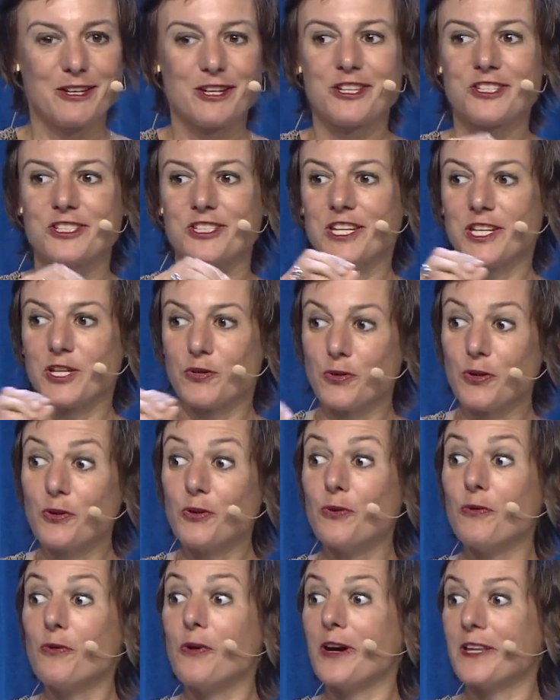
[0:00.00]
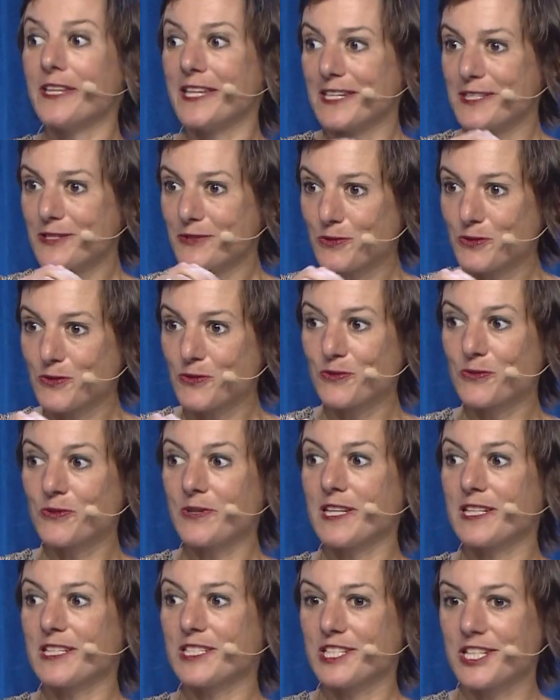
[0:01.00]
general awareness also
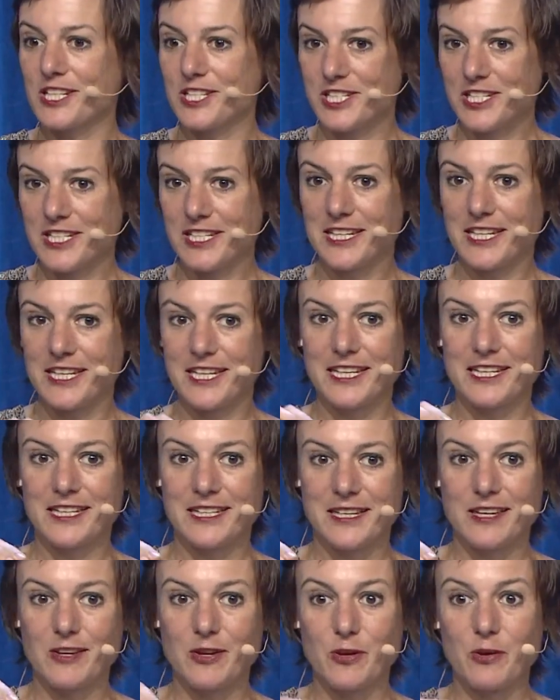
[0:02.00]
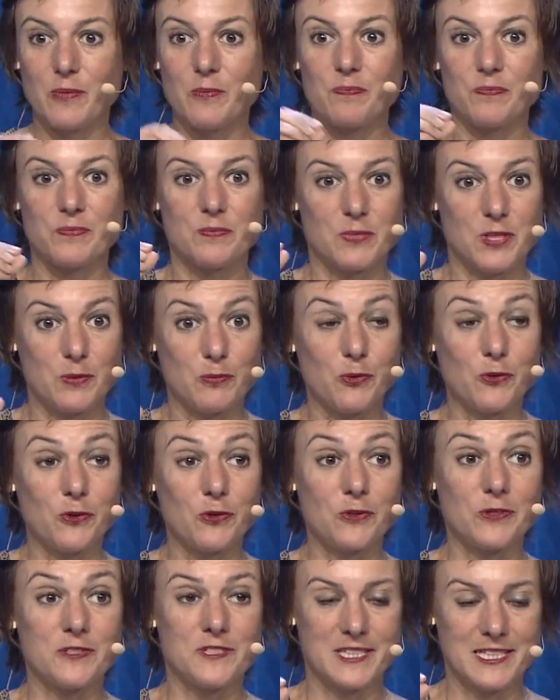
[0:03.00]
and changing in
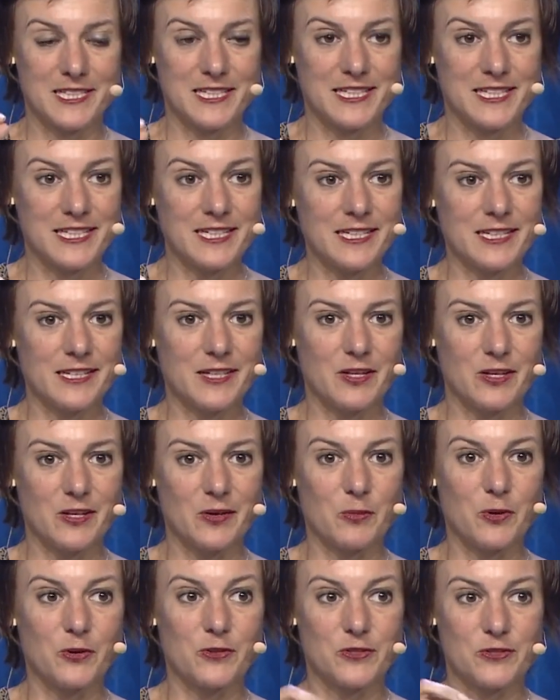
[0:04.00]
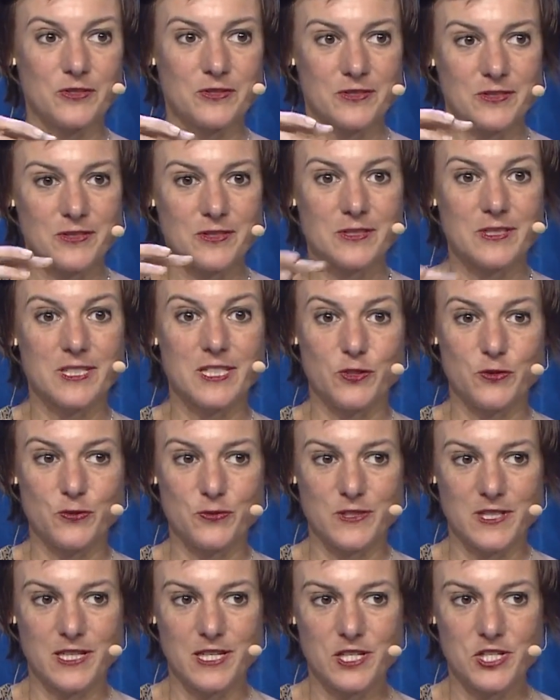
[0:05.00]
people thinking about the
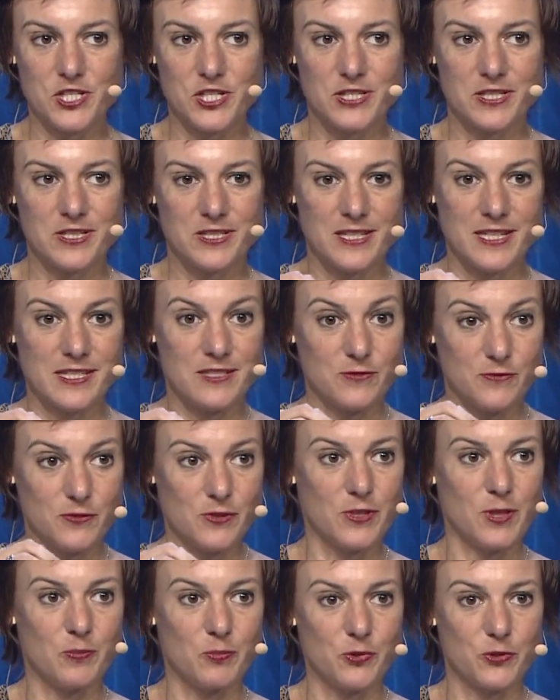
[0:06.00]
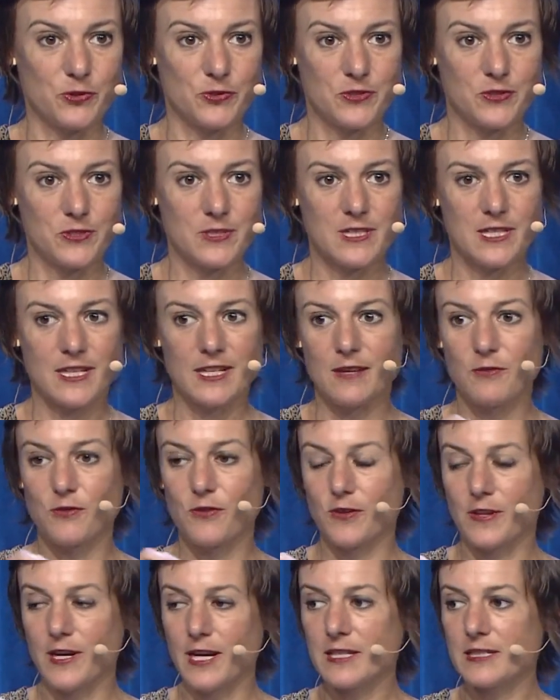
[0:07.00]
usage. That's very important. And
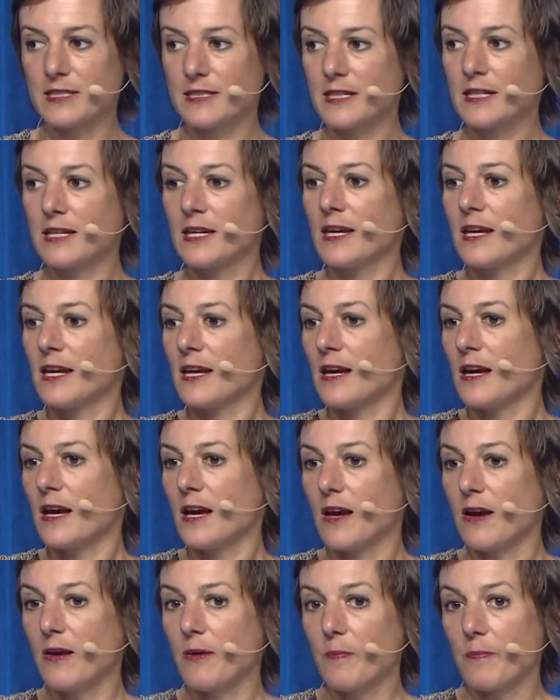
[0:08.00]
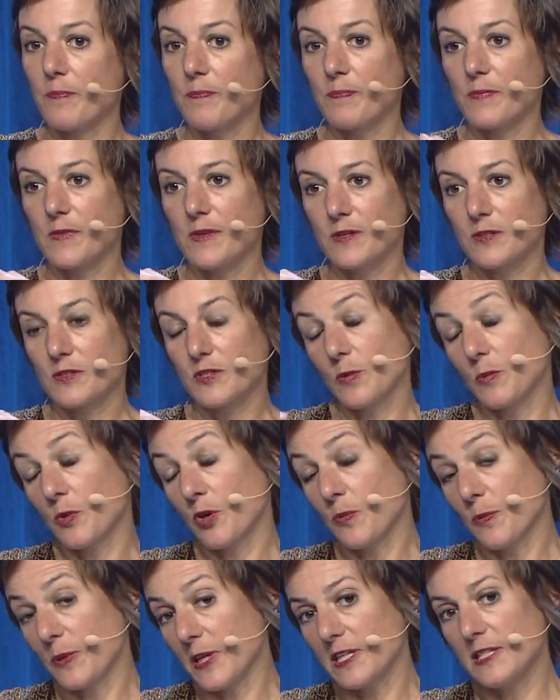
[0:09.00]
after that, some
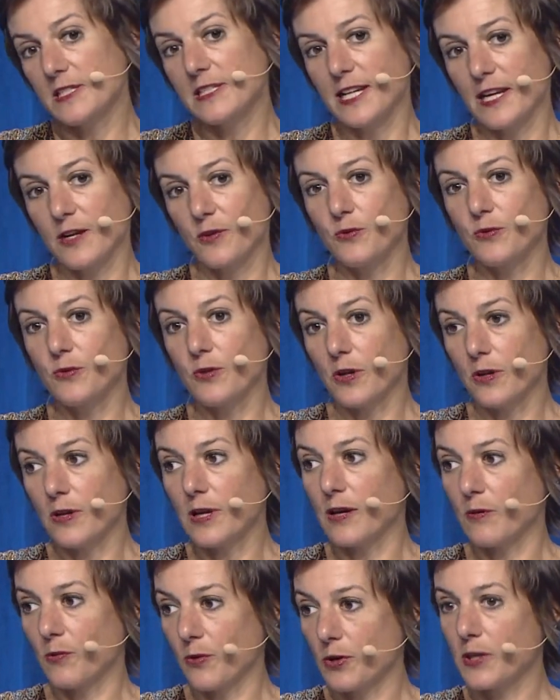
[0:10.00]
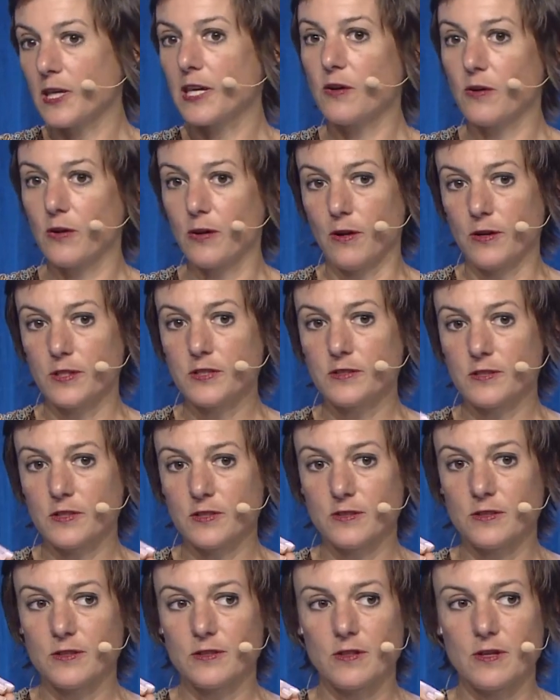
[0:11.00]
companies like Google are working a lot
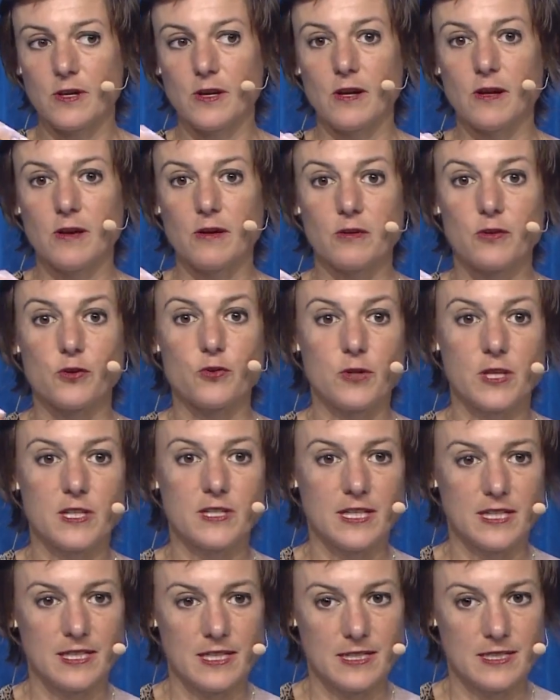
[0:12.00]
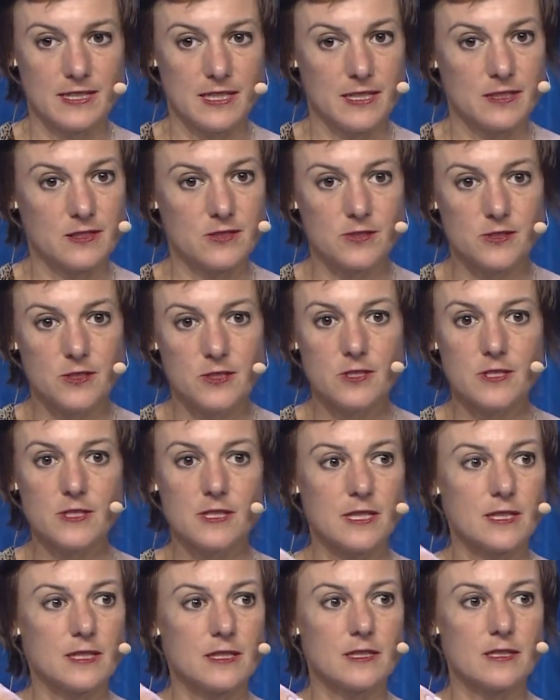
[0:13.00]
on green data centers
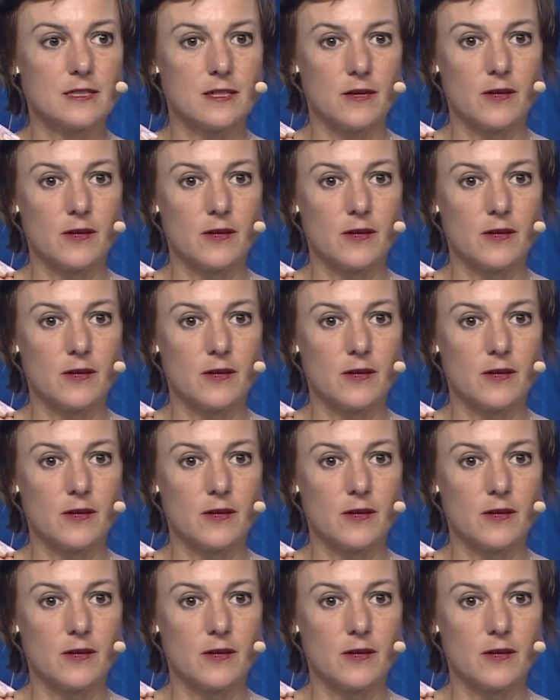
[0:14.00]
and